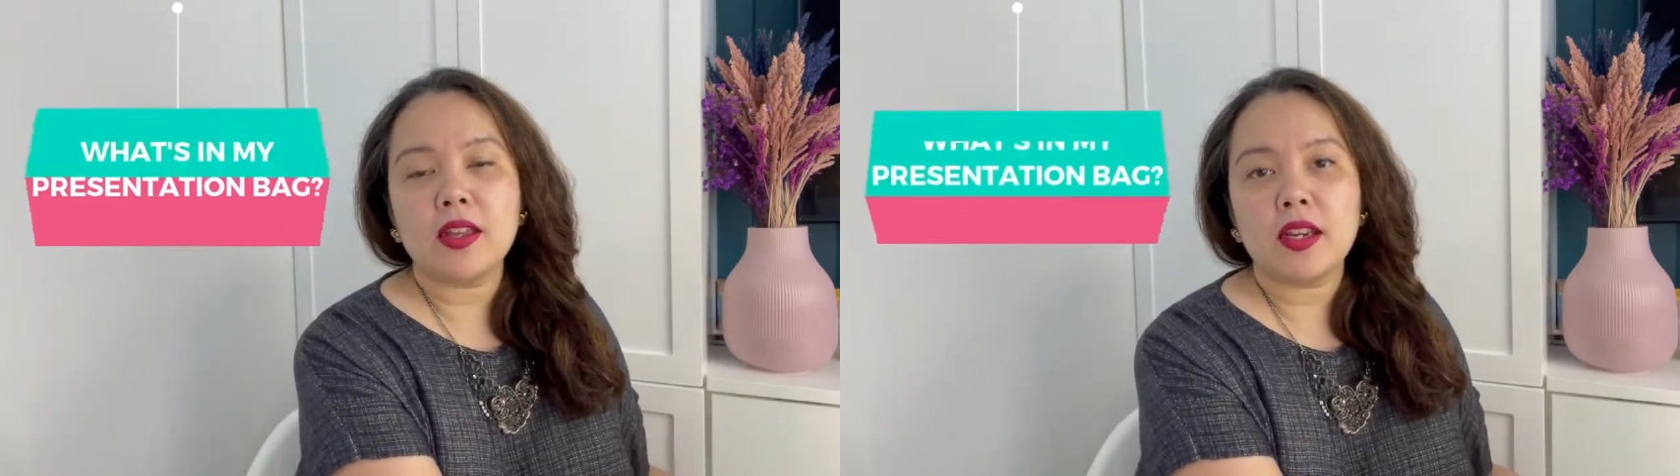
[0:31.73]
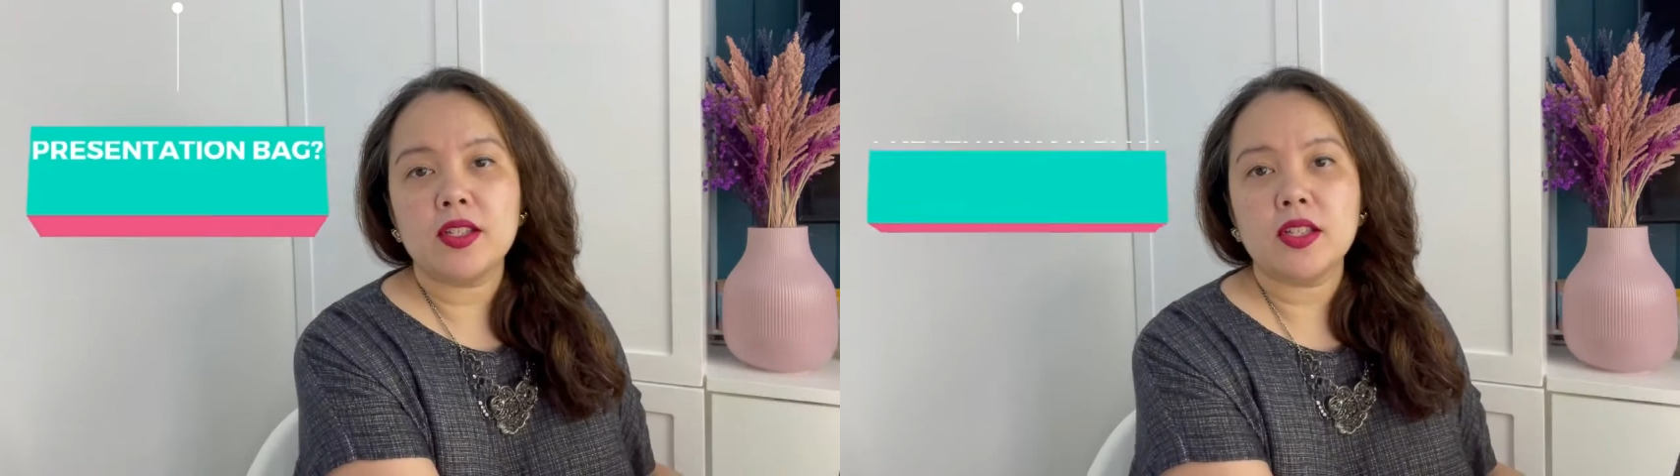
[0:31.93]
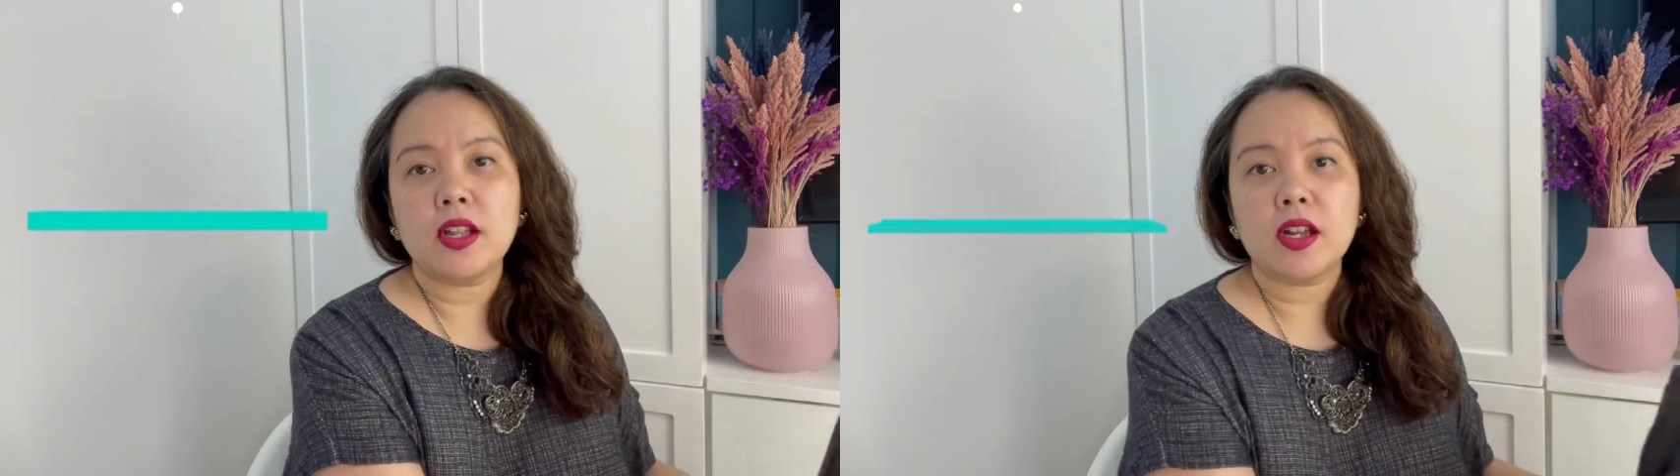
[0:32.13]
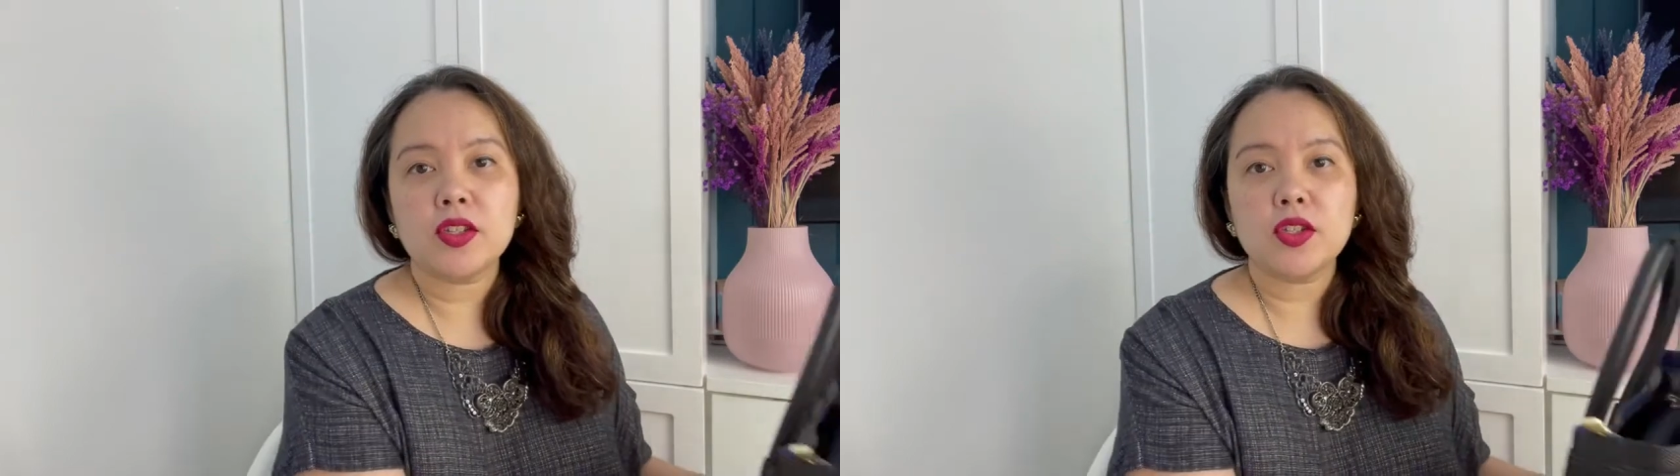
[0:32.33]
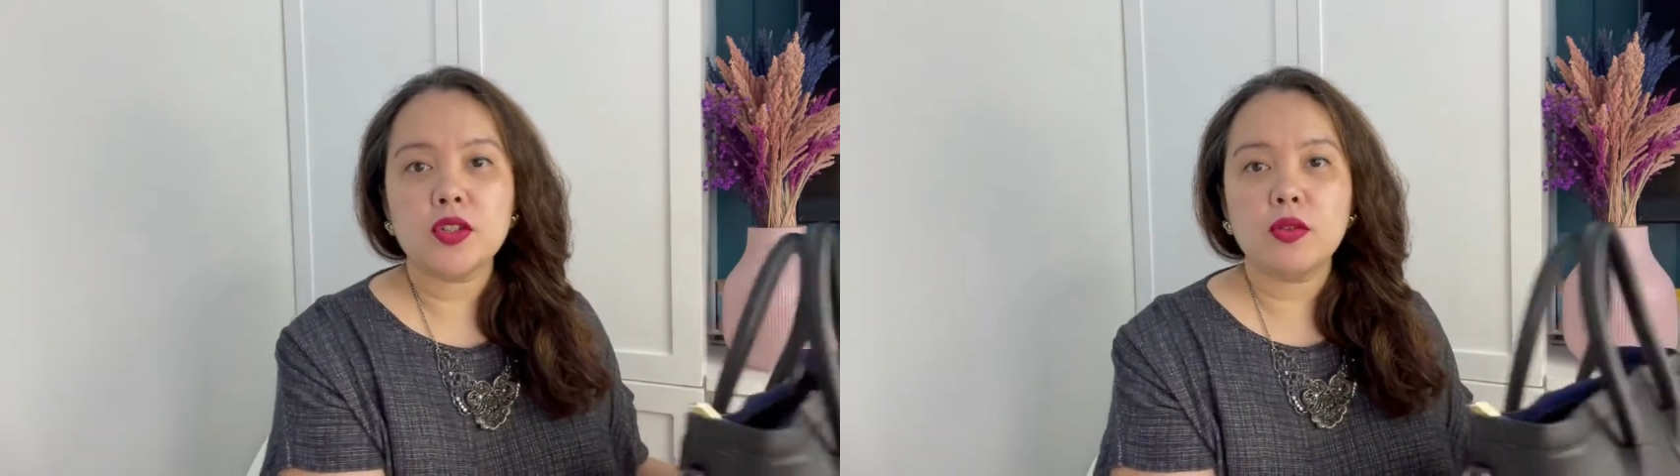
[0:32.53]
that is
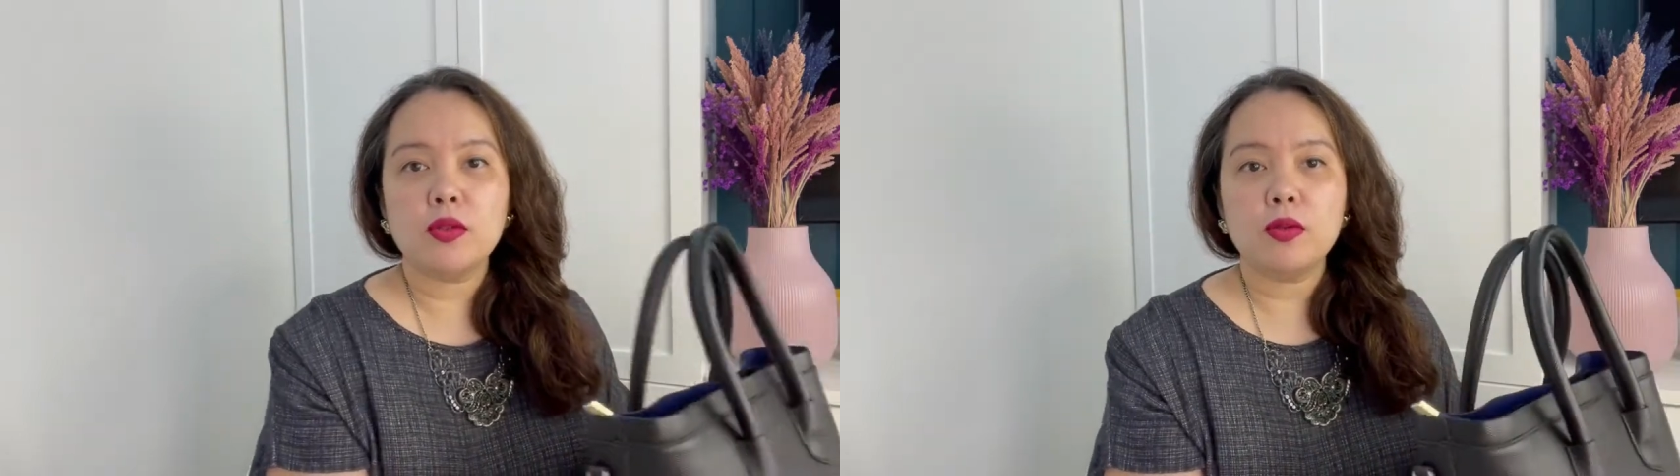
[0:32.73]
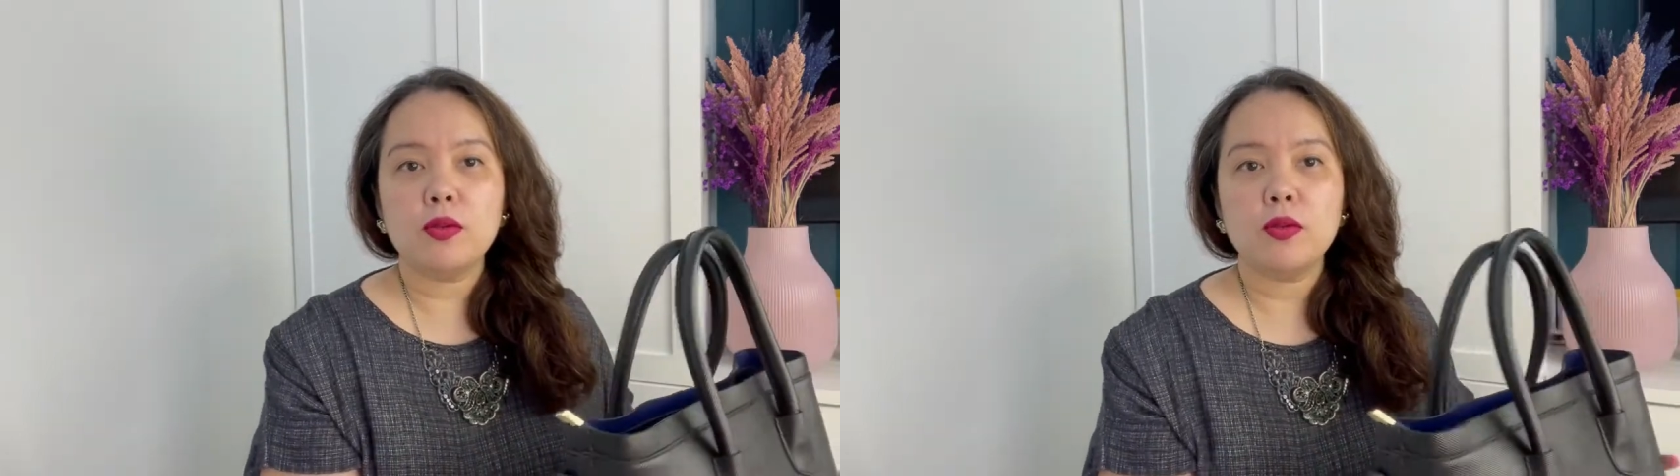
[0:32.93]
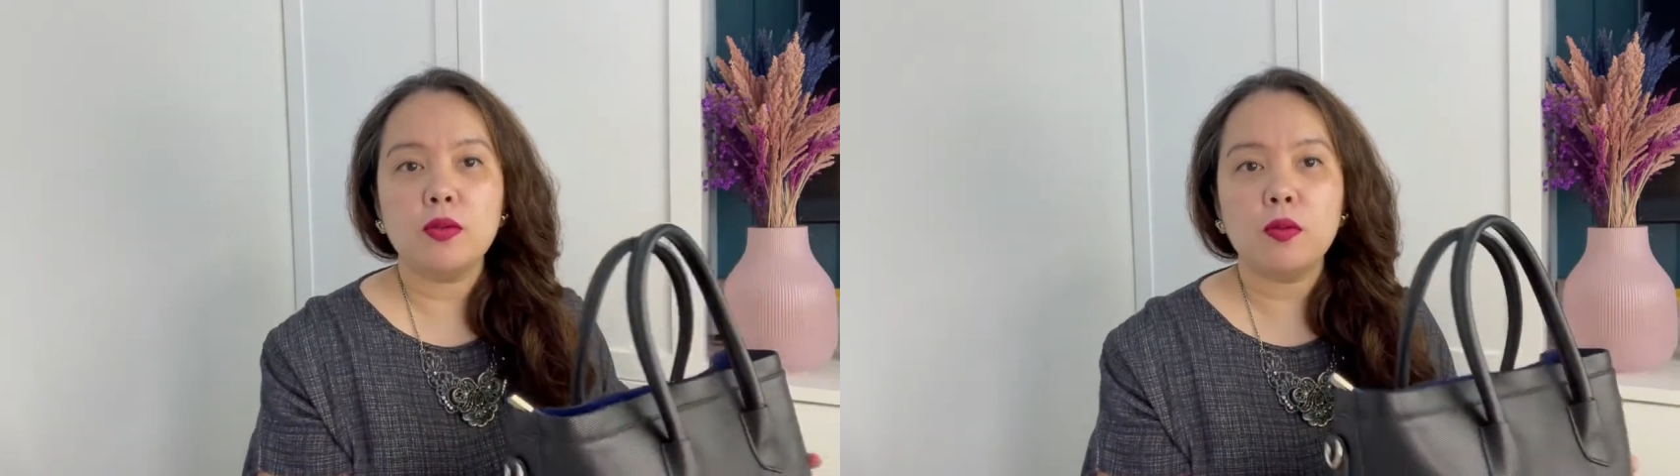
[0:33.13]
not so